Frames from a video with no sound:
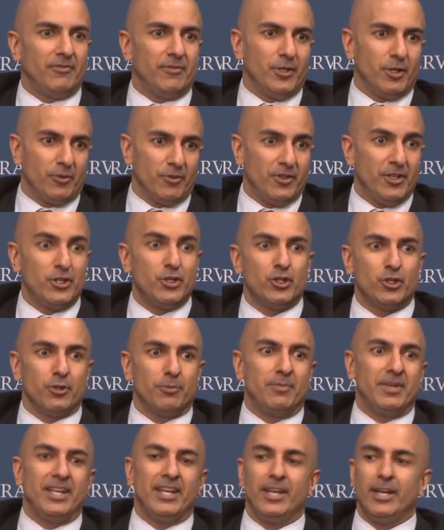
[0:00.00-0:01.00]
you know, this should
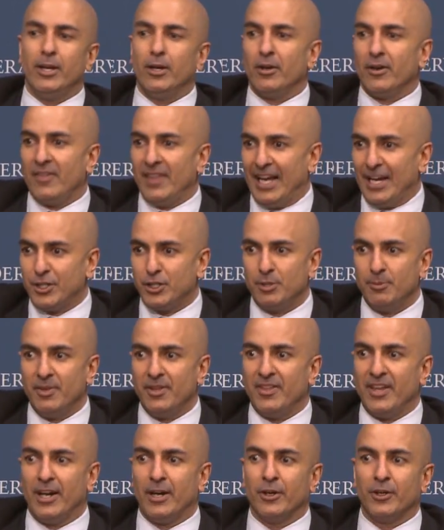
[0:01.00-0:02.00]
be here and that should be
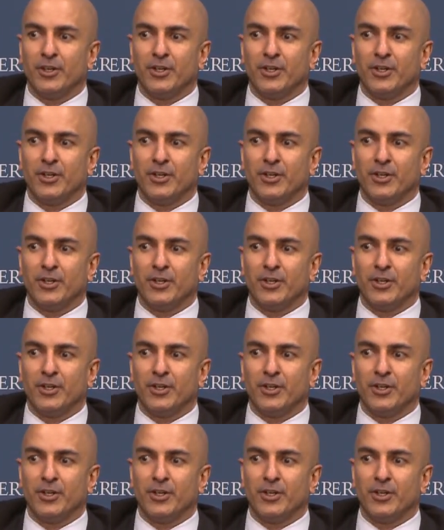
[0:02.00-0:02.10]
there.